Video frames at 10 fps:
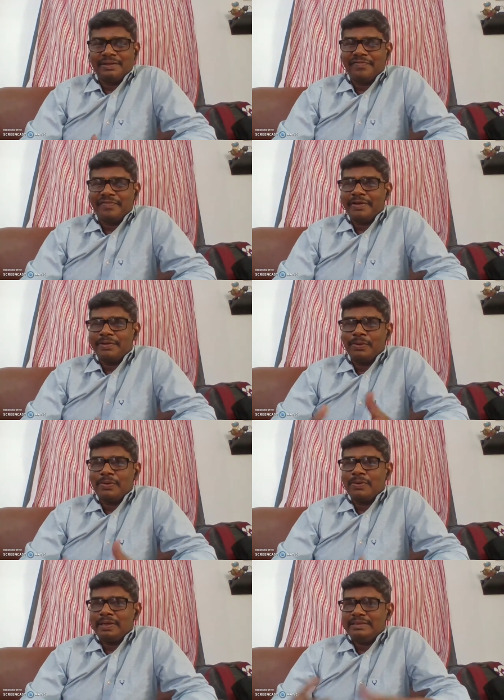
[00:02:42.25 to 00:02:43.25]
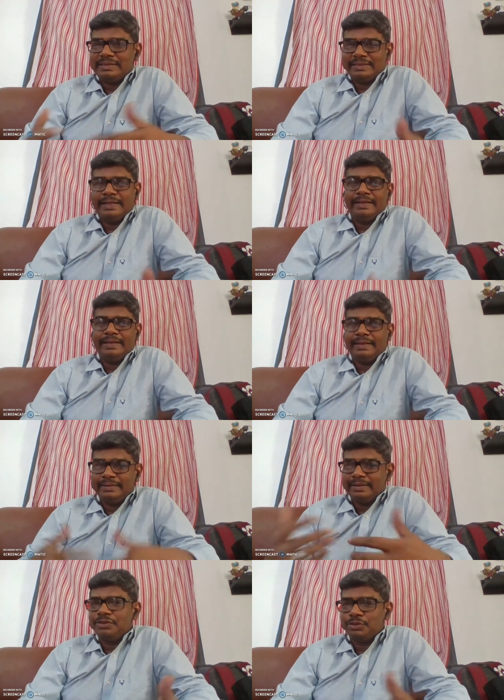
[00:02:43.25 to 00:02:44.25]
if I go and say
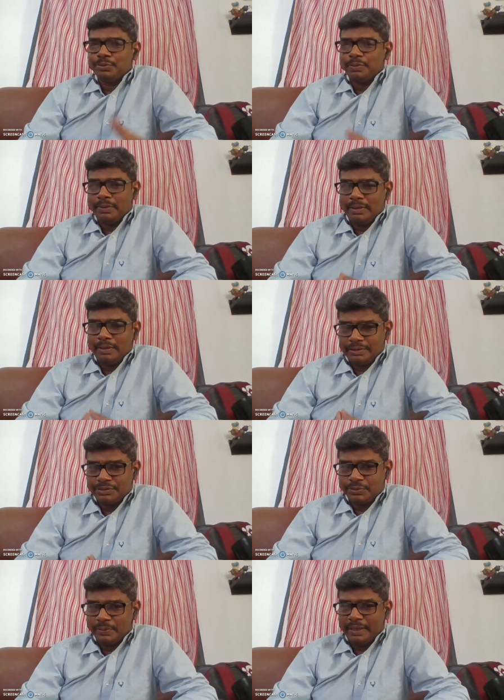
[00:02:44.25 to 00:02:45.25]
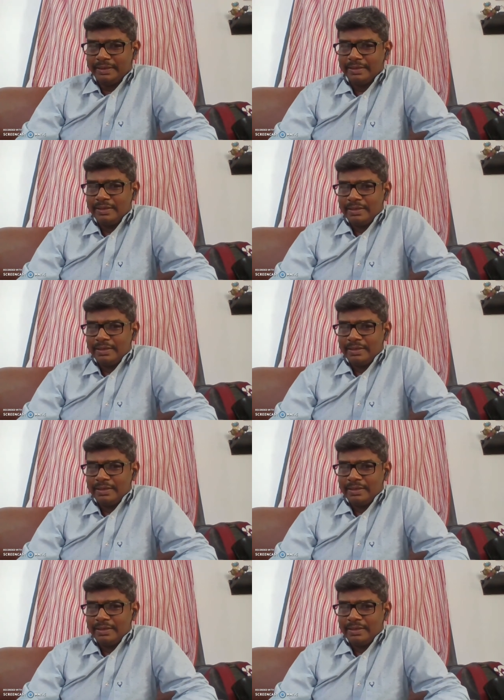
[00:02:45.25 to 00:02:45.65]
anything to a, a student,